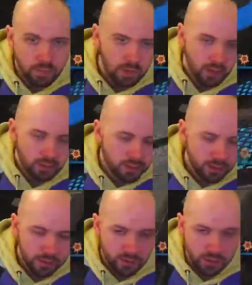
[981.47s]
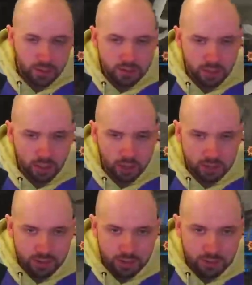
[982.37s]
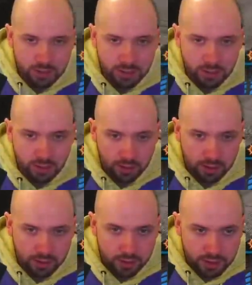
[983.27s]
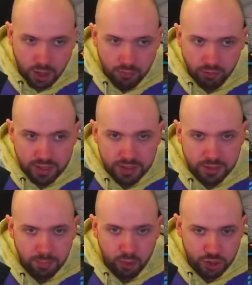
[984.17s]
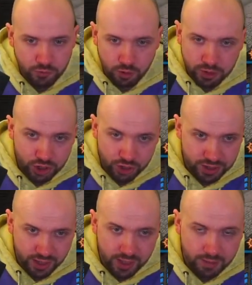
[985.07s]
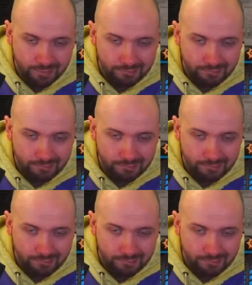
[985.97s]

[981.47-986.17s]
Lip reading: And the guy's closer than you are. Like, there's no reason to push forward just yet.